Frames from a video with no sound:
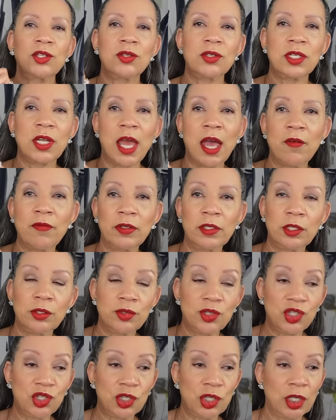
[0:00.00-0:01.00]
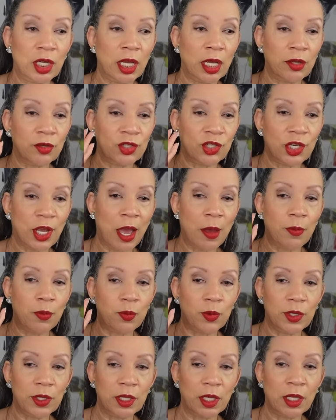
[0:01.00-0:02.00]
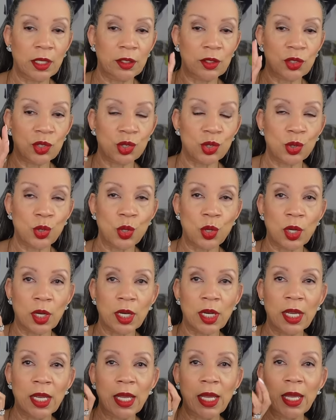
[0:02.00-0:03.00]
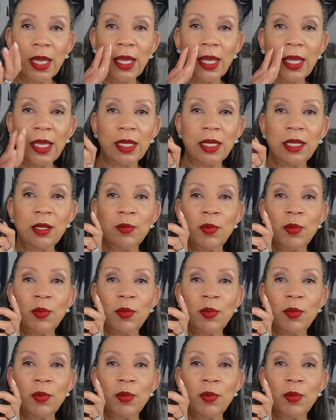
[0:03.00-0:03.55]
used to have a little Chanel shop within the store, and he